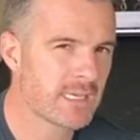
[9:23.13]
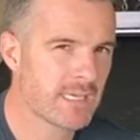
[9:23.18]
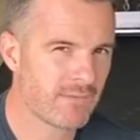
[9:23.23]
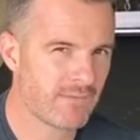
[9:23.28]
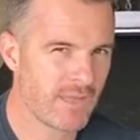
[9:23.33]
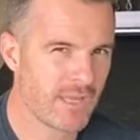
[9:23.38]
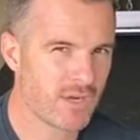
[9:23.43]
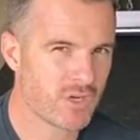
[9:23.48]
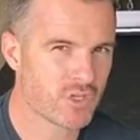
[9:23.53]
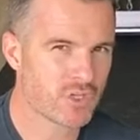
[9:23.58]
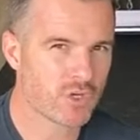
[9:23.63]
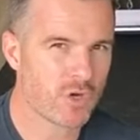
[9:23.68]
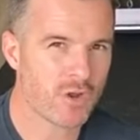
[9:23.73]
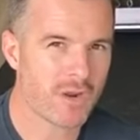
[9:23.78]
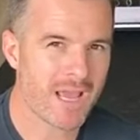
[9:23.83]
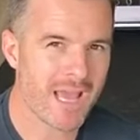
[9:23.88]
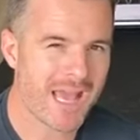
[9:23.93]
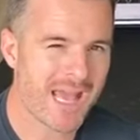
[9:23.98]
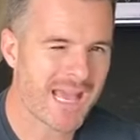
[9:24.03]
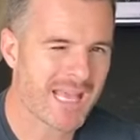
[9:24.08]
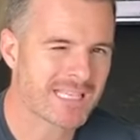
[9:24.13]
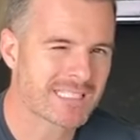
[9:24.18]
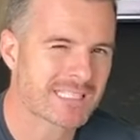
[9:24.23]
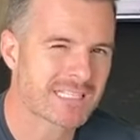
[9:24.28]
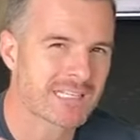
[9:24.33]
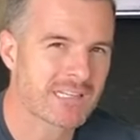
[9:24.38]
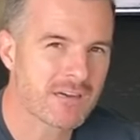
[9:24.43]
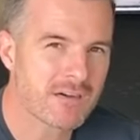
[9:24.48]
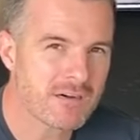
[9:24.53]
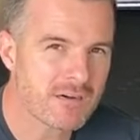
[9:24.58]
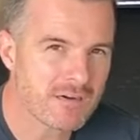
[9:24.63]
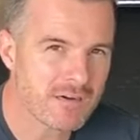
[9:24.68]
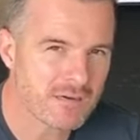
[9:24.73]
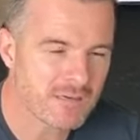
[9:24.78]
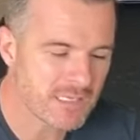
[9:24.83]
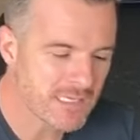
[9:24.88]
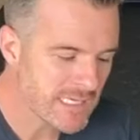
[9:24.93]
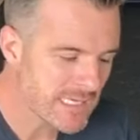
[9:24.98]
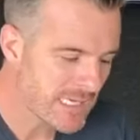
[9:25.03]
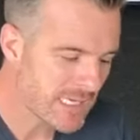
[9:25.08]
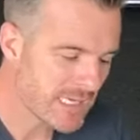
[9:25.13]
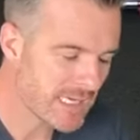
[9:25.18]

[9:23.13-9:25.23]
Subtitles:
give that a shot as long